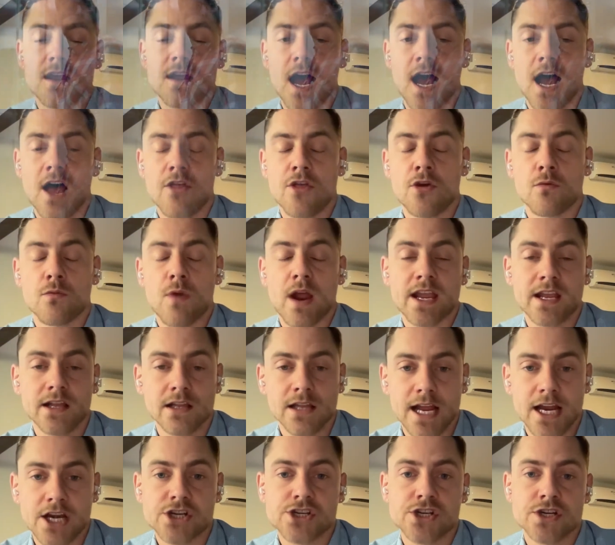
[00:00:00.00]
uh, the
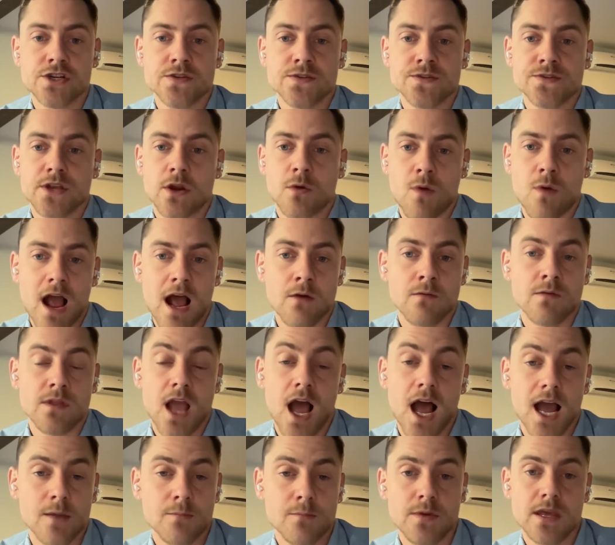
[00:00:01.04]
regulations around the
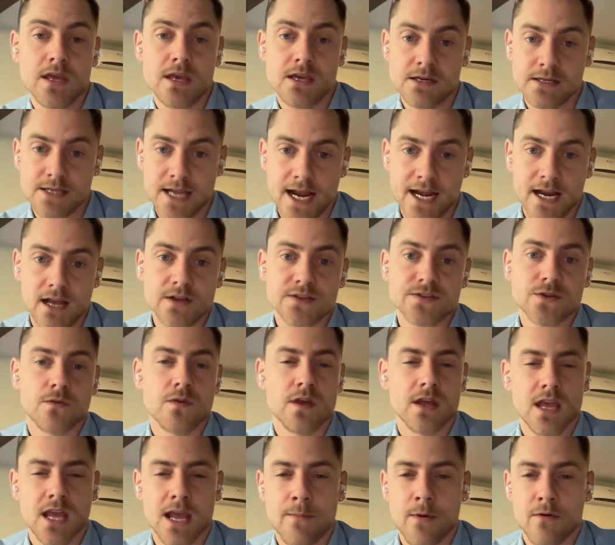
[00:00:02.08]
IP and data. So
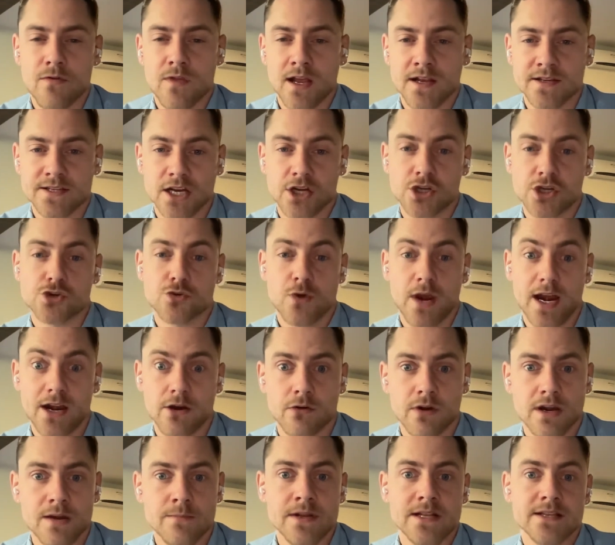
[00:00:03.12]
thinking about things like trade
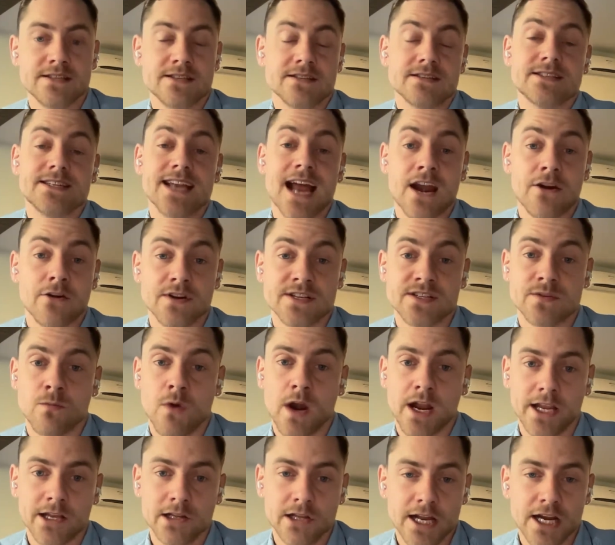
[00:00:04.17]
agreements, standards, and
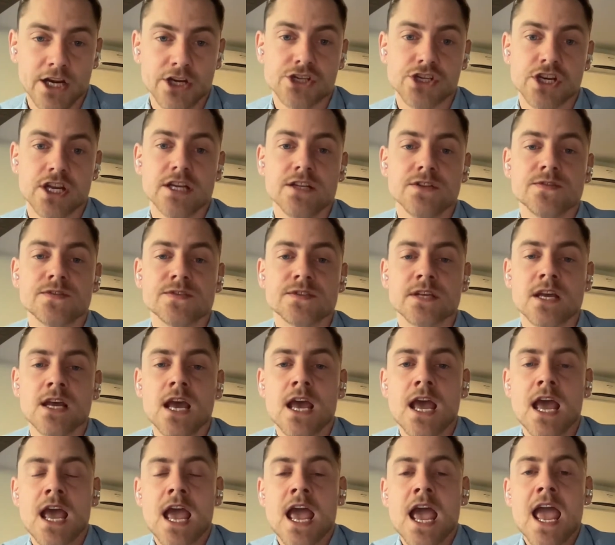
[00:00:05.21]
regulations.
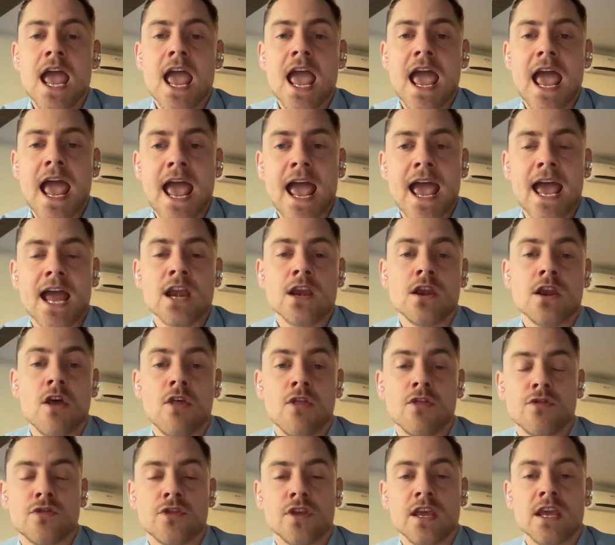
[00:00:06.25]
And
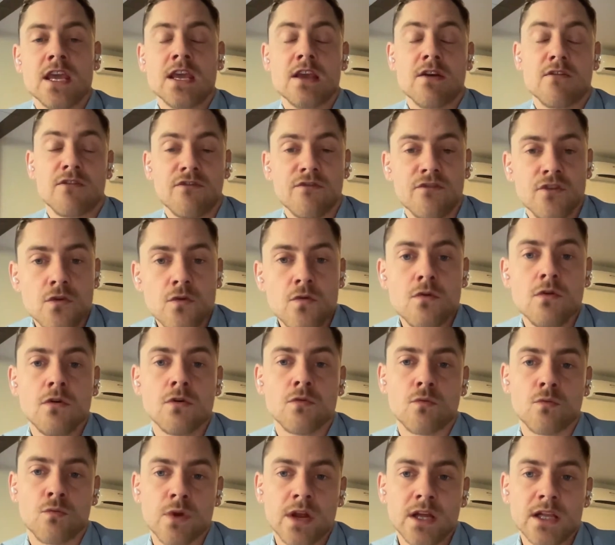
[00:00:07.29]
the
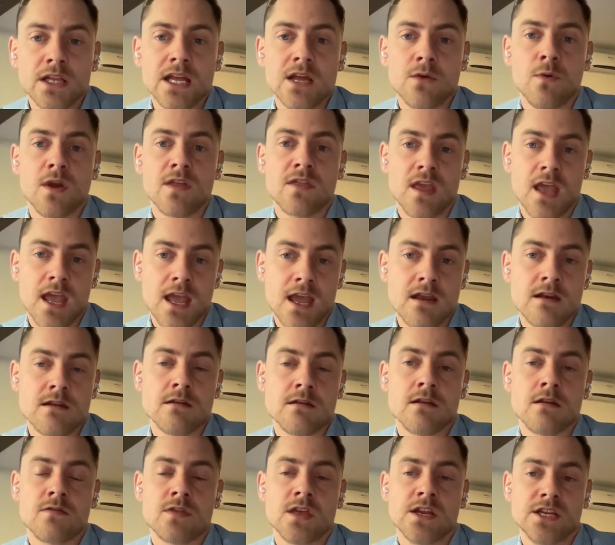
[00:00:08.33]
fuel really
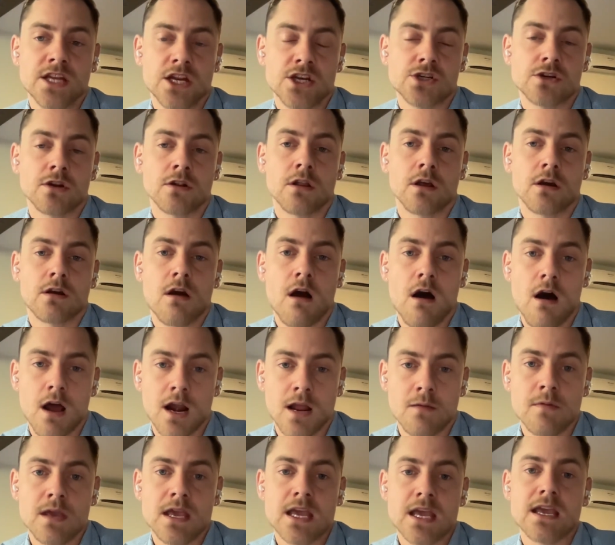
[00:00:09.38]
within the digital
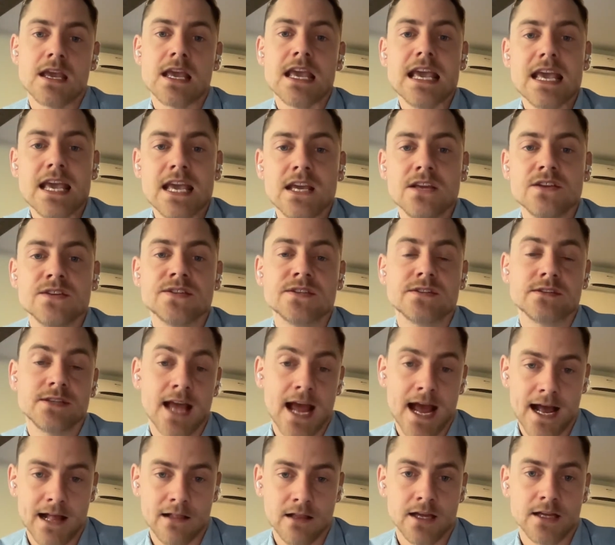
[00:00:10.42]
economy is
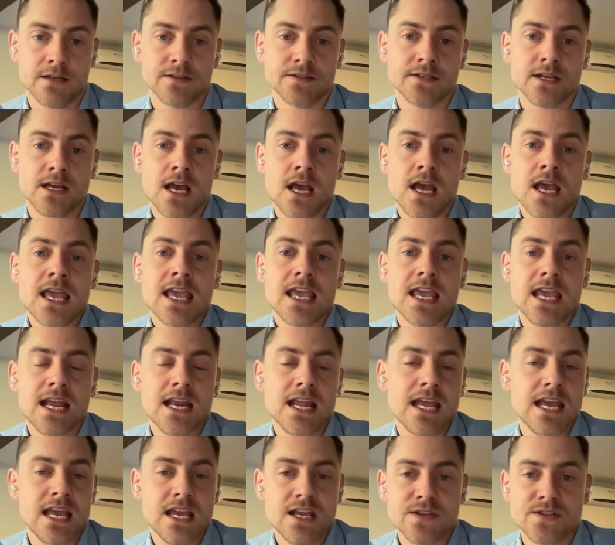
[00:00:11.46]
talent.
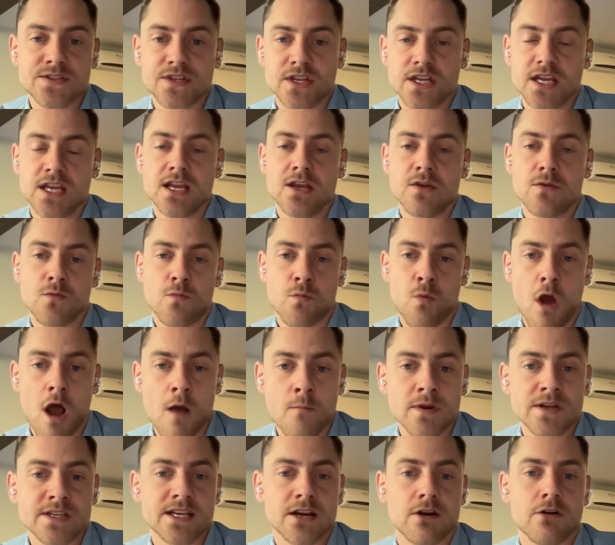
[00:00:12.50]
It is the raw
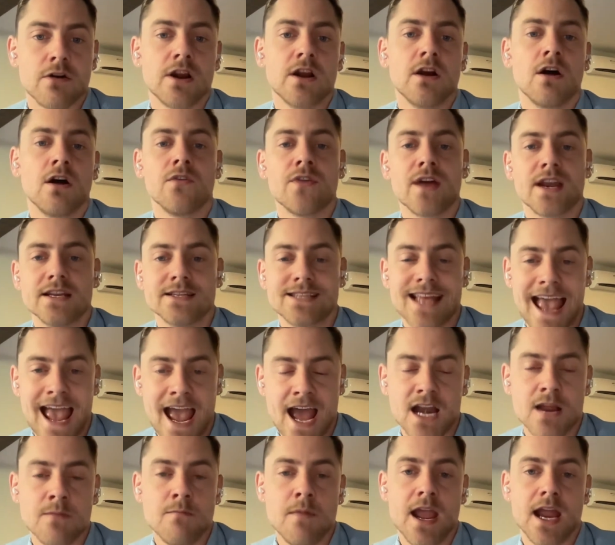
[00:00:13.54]
material that is
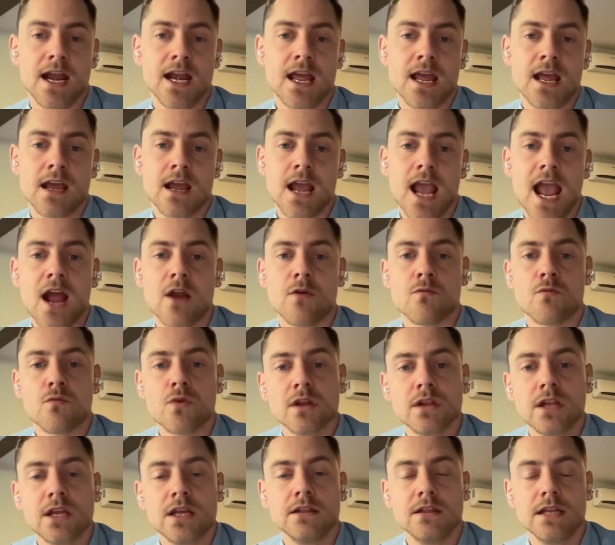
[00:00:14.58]
animating and
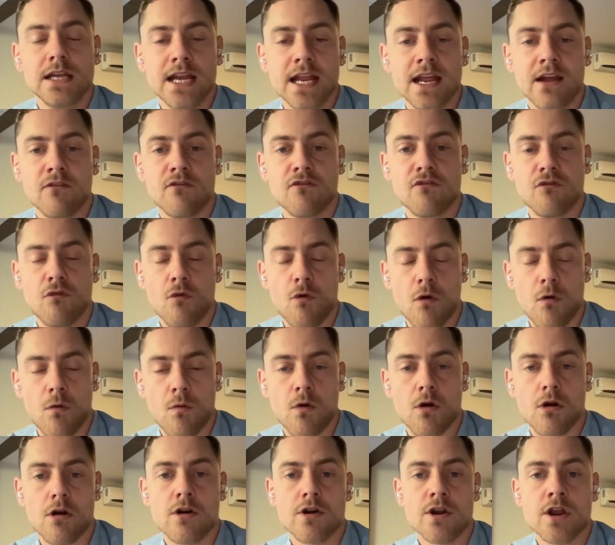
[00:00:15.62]
really leading
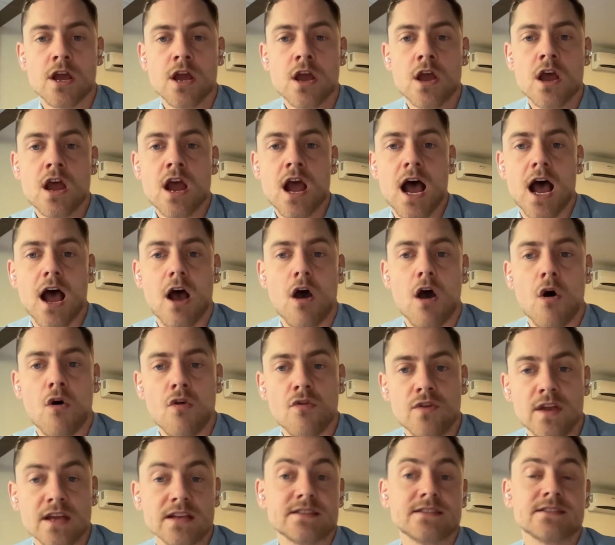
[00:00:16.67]
forward uh,
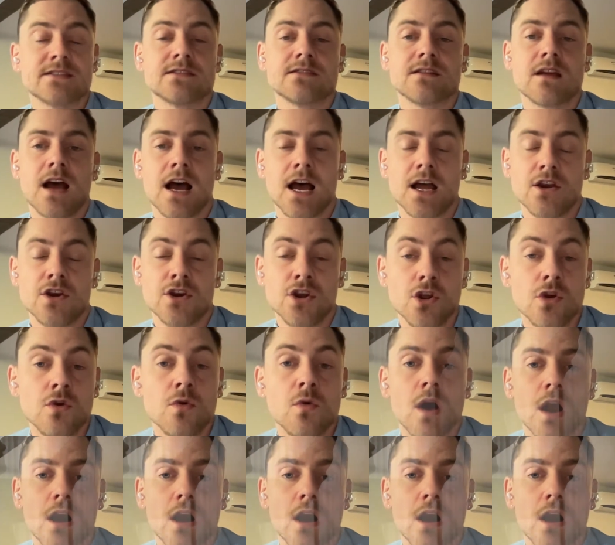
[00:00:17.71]
this uh, new